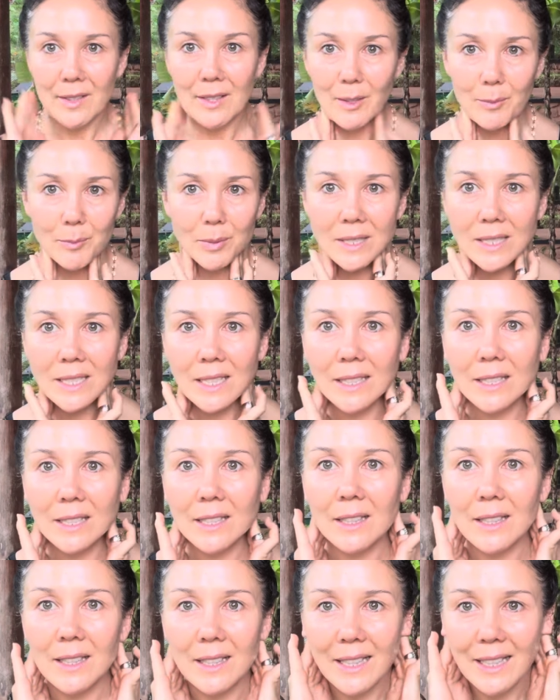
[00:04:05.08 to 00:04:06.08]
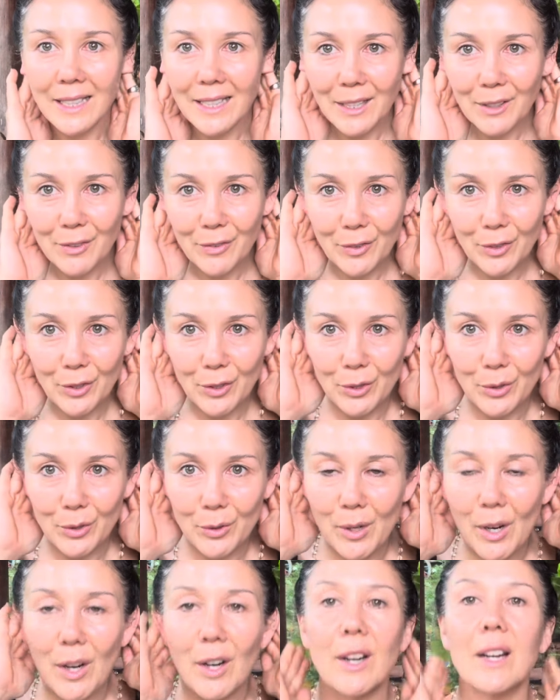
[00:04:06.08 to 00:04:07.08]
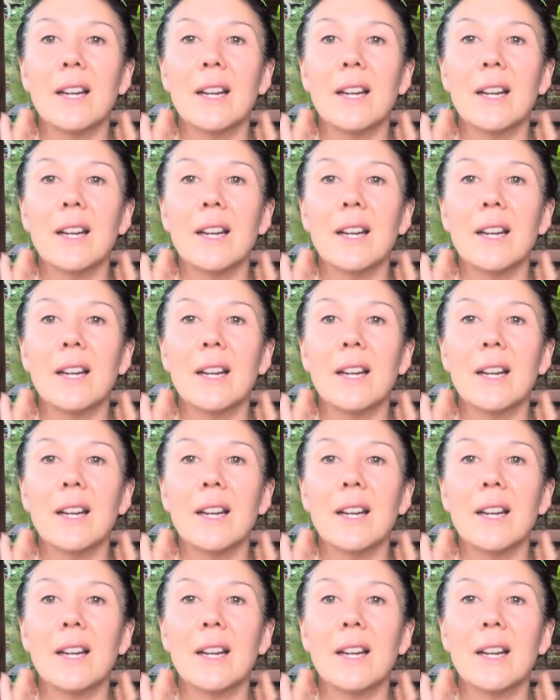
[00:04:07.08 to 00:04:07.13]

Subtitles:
there, particularly if you are